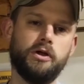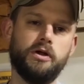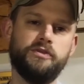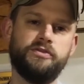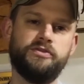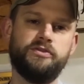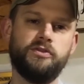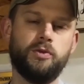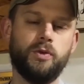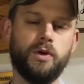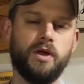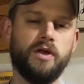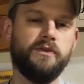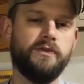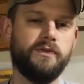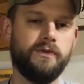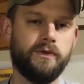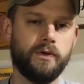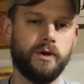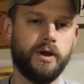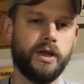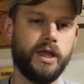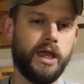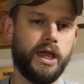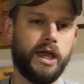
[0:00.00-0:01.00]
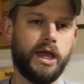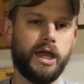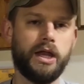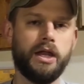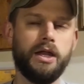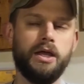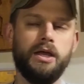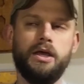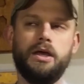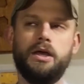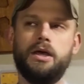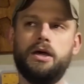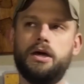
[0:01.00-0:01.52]
of
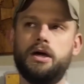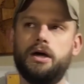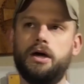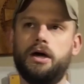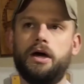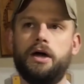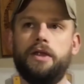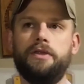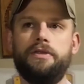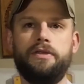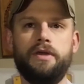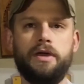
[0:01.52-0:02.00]
1248, uh,